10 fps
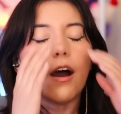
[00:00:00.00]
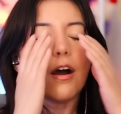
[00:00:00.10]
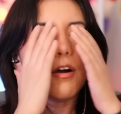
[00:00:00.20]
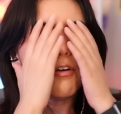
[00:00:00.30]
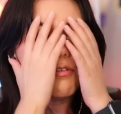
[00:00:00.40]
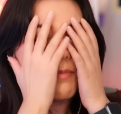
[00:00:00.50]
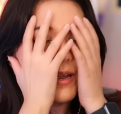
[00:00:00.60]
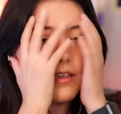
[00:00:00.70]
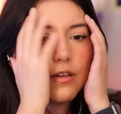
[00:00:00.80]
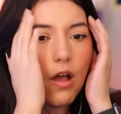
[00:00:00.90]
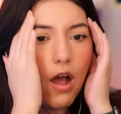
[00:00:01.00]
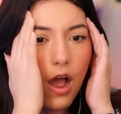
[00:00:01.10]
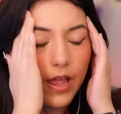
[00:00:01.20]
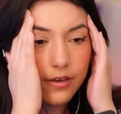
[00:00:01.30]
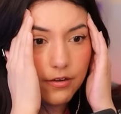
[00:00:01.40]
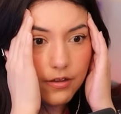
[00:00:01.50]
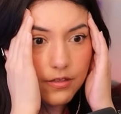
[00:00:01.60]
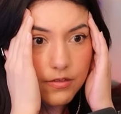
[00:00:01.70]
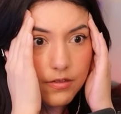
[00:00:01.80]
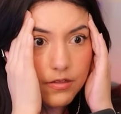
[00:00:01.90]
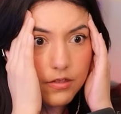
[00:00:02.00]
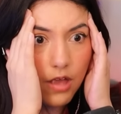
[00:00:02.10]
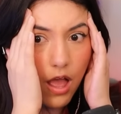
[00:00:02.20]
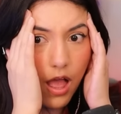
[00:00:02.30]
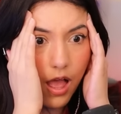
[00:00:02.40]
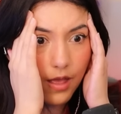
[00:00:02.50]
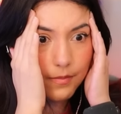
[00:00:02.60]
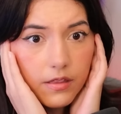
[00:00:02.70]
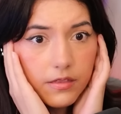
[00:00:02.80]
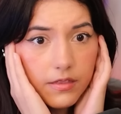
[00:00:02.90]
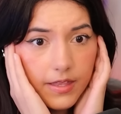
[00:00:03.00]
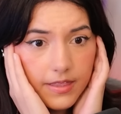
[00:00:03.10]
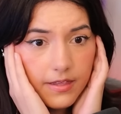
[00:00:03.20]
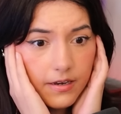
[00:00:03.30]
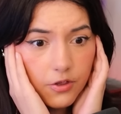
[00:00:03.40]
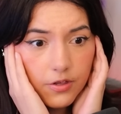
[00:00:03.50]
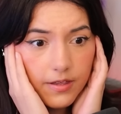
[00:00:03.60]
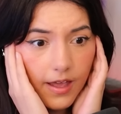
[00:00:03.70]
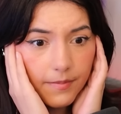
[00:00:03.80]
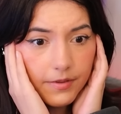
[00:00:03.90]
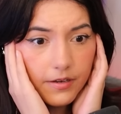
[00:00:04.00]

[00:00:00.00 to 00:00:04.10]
Oh my god, stop! That didn't just happen.